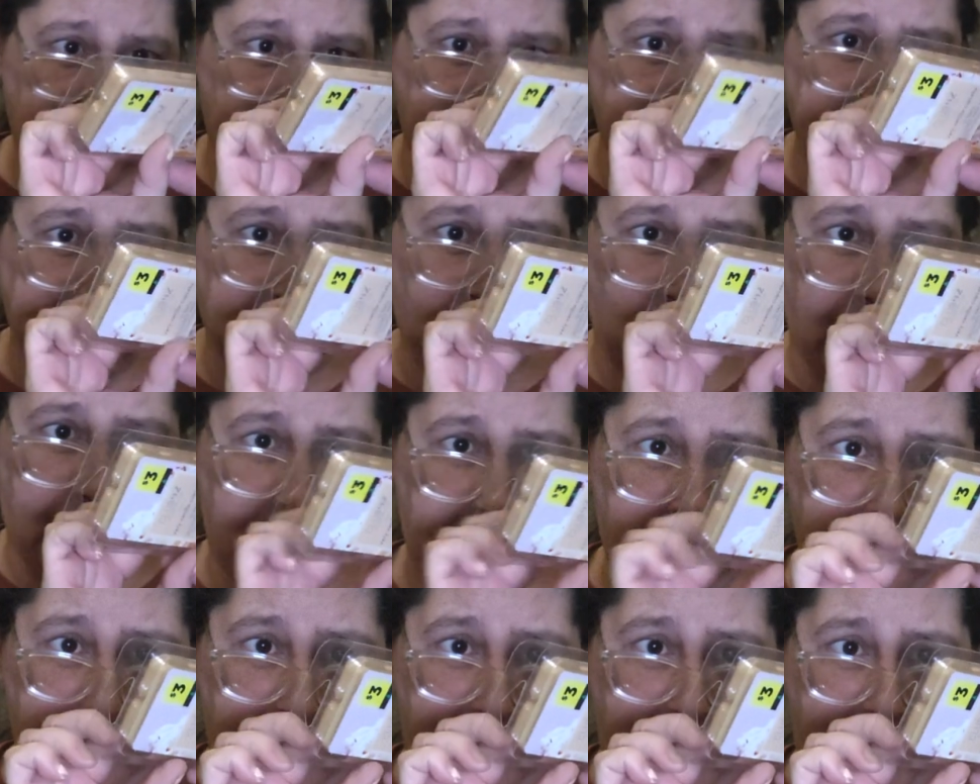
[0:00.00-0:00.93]
this on
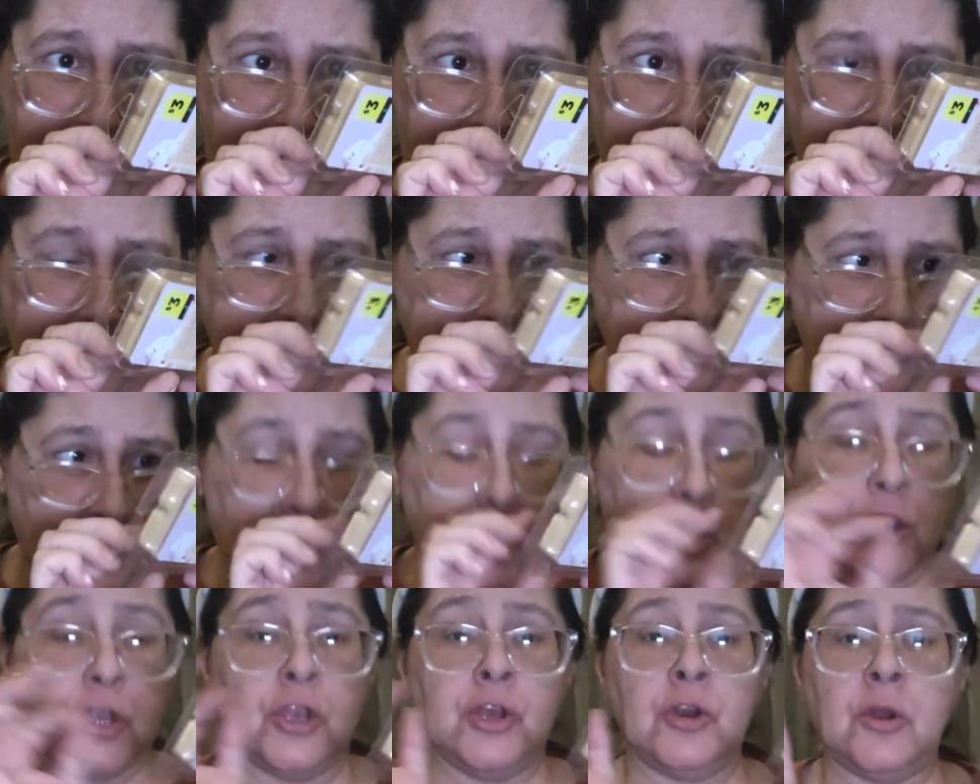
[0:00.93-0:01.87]
the back.
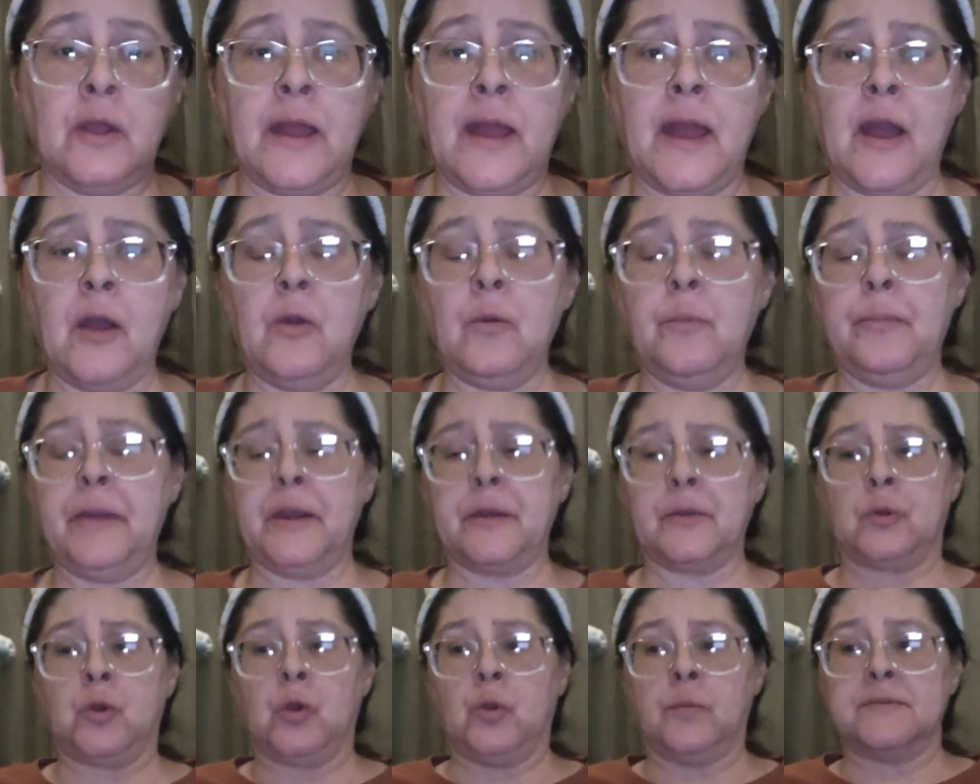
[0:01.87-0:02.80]
You know how
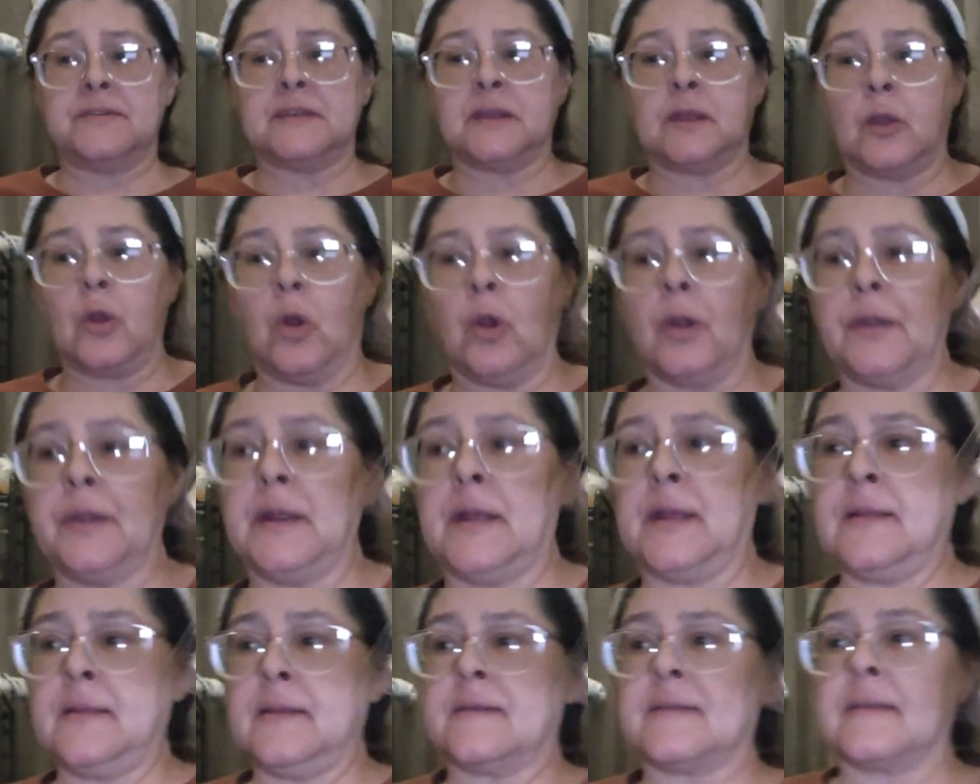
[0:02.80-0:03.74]
Better Homes and
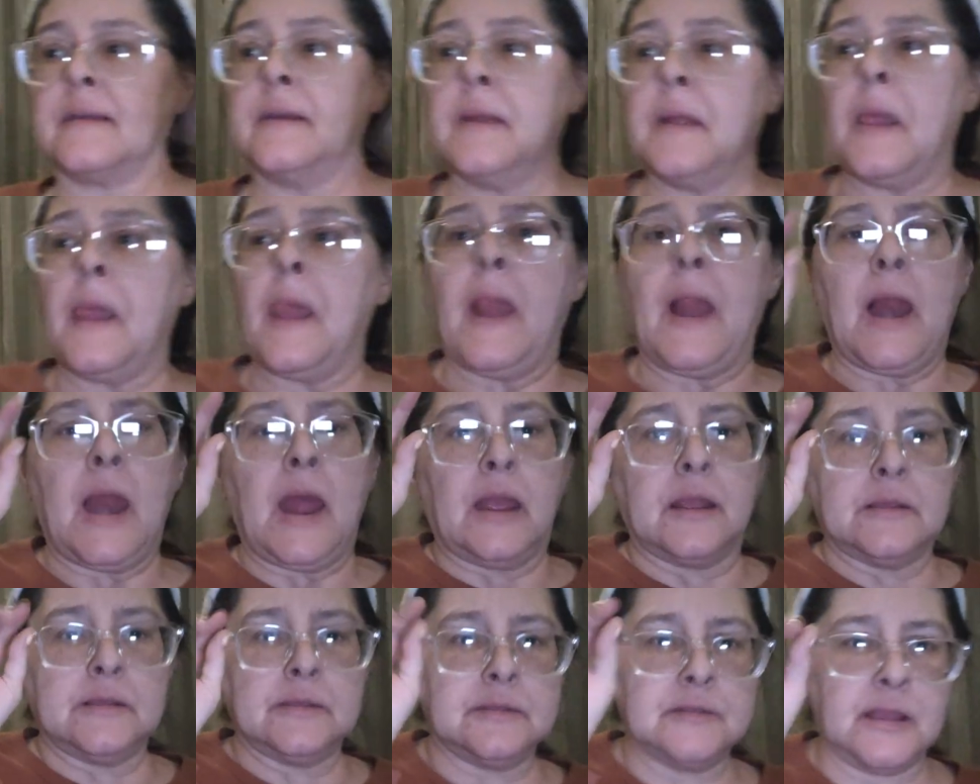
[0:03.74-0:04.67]
Gardens
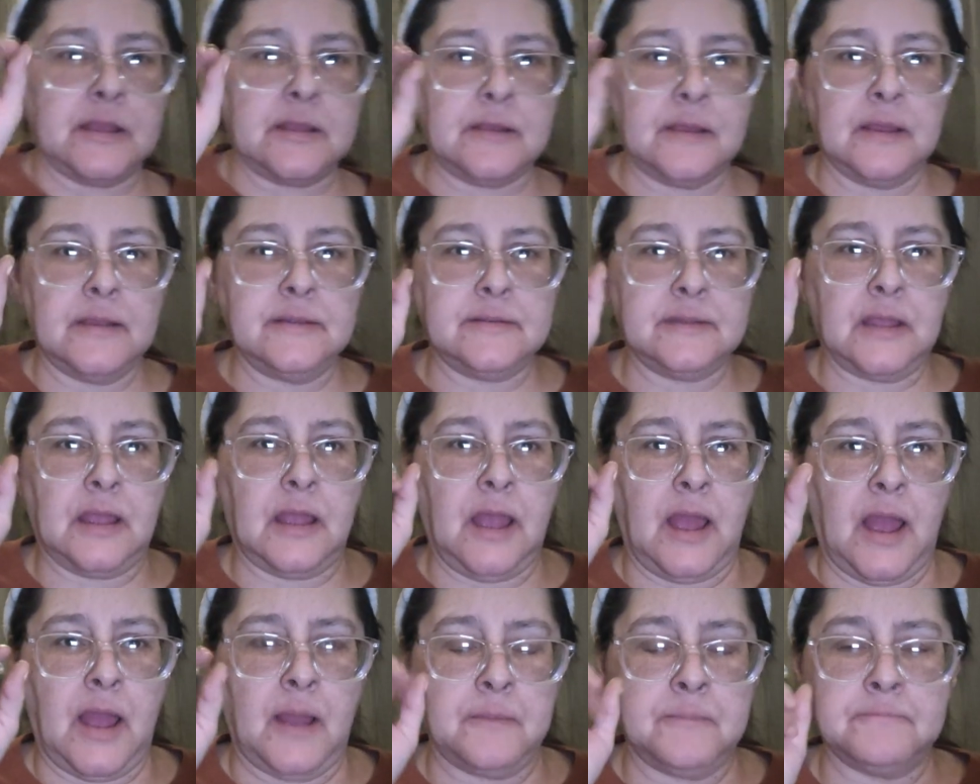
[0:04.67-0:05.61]

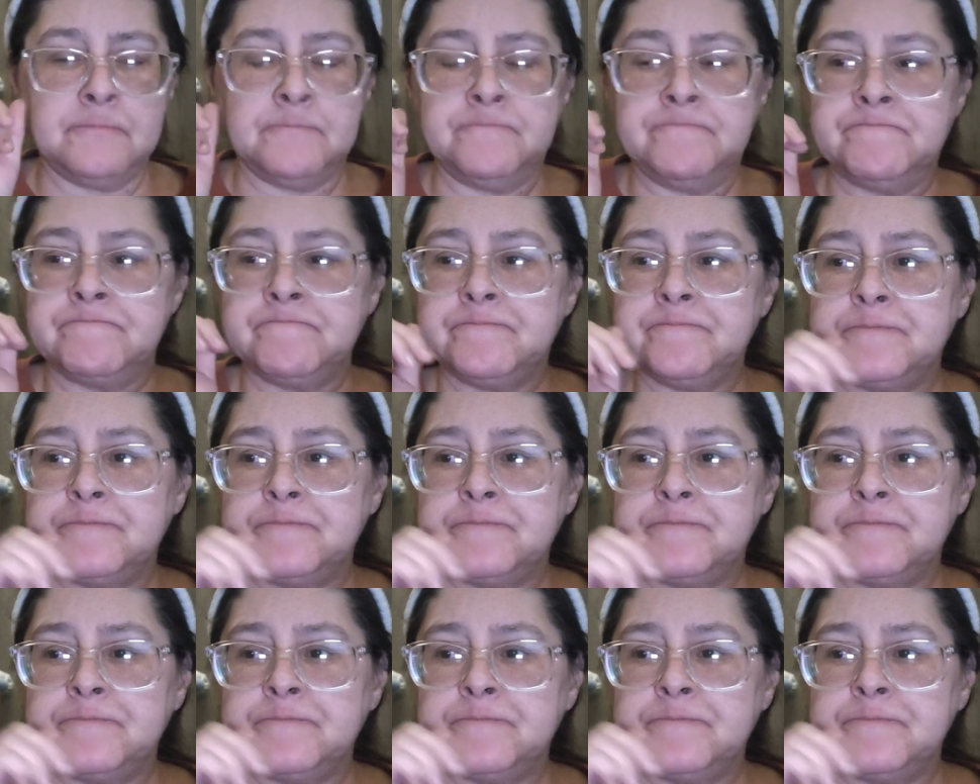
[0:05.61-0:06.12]
and